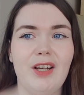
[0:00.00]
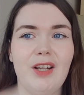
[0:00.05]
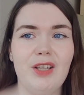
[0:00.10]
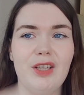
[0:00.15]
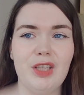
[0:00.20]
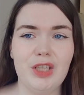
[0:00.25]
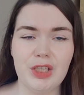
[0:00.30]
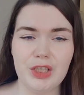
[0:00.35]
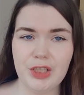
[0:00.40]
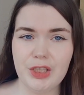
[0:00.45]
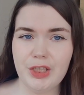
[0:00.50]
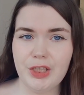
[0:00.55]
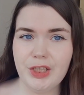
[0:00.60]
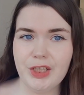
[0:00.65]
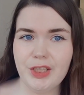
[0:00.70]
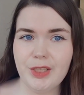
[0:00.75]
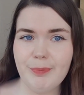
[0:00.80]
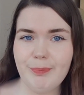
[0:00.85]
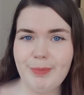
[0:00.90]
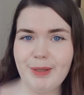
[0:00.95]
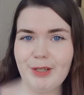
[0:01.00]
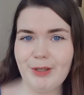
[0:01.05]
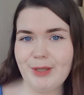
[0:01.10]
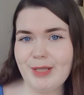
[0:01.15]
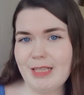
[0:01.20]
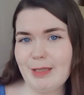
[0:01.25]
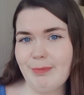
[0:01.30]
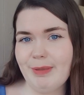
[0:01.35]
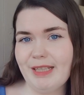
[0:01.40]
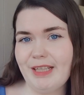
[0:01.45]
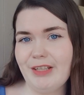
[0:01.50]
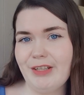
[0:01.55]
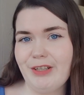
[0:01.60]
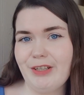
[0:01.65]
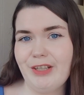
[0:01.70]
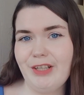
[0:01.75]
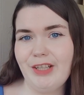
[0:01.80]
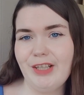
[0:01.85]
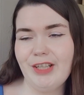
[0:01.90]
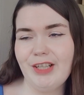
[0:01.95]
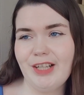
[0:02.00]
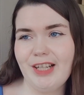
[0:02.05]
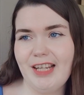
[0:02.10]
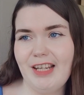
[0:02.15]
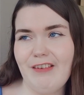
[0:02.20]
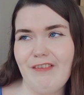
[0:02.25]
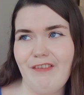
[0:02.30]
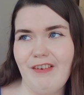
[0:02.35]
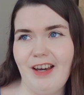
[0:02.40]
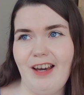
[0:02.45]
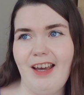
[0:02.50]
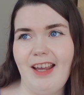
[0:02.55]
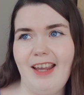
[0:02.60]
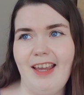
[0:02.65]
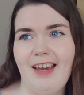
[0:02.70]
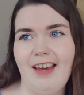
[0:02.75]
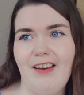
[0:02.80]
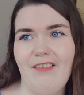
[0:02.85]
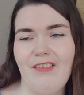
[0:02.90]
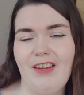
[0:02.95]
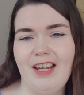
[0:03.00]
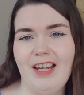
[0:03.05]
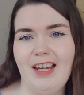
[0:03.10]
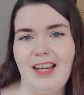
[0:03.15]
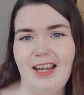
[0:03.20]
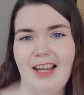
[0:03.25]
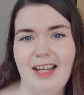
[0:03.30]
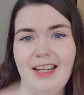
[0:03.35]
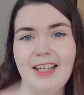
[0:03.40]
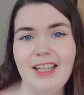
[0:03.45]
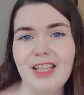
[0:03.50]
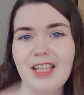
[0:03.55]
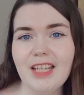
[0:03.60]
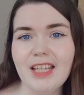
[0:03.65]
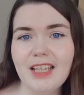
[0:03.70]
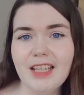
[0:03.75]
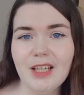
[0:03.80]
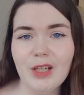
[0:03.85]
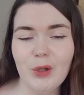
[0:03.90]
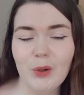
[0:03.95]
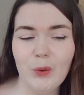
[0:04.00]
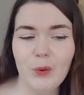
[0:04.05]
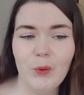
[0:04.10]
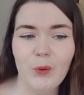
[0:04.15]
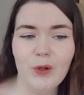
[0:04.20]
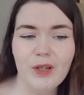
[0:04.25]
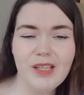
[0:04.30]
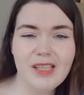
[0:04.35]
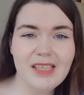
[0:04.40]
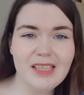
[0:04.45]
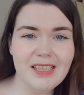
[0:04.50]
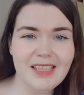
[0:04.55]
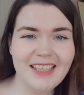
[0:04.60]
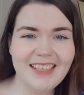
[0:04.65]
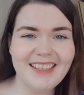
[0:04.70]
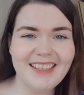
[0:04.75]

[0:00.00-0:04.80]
learn better as a beginner if I have a guided course.